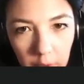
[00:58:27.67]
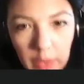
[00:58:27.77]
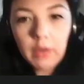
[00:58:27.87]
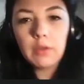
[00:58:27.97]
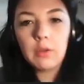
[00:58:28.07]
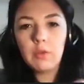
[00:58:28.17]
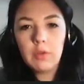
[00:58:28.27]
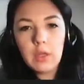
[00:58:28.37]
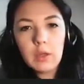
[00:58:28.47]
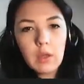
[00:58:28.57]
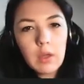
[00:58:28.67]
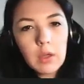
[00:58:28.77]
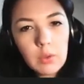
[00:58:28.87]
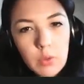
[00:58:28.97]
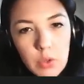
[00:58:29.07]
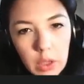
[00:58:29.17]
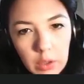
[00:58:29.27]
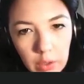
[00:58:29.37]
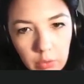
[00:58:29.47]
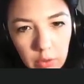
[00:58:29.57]
yeah, you see
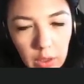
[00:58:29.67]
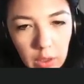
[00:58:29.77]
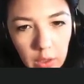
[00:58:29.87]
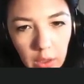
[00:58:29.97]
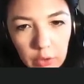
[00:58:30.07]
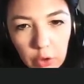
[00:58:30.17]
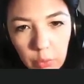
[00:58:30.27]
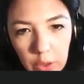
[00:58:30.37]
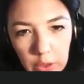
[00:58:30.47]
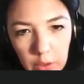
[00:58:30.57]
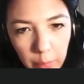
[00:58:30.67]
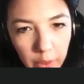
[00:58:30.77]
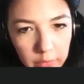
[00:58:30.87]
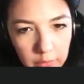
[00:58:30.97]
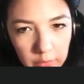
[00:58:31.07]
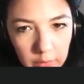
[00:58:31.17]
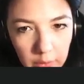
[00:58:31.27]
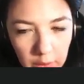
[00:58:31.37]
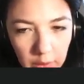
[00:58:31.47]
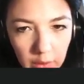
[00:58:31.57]
uterine artery, and ureter passes
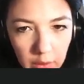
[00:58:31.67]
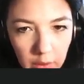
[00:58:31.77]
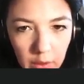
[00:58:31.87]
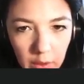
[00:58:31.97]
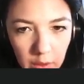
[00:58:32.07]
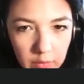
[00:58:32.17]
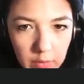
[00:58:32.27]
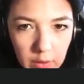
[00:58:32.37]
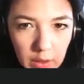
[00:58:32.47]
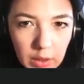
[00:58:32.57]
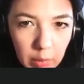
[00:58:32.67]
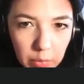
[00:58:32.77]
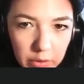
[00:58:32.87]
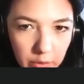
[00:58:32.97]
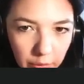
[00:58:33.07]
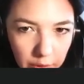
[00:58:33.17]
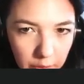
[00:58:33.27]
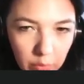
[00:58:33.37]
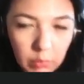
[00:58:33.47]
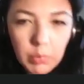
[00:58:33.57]
here, and here
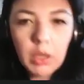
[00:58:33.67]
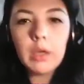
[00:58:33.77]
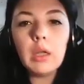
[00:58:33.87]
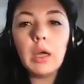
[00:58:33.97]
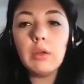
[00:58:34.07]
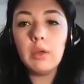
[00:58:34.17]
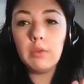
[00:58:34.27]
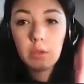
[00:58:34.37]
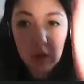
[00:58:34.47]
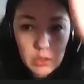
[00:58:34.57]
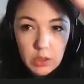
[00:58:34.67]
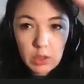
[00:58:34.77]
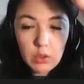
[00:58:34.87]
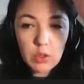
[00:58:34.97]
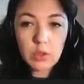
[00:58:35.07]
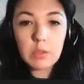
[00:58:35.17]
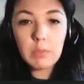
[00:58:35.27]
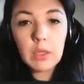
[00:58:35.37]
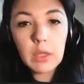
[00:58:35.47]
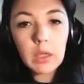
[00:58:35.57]
obliterated umbilical artery that continues to the
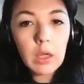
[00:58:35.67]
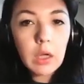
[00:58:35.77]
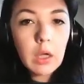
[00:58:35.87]
medial